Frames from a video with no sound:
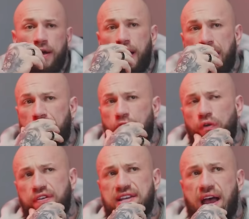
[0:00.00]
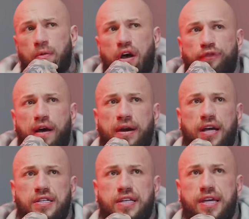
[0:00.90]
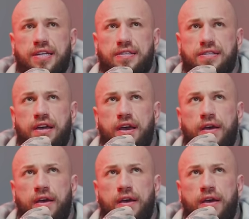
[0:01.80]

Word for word: Uh, and over time, what I found actually is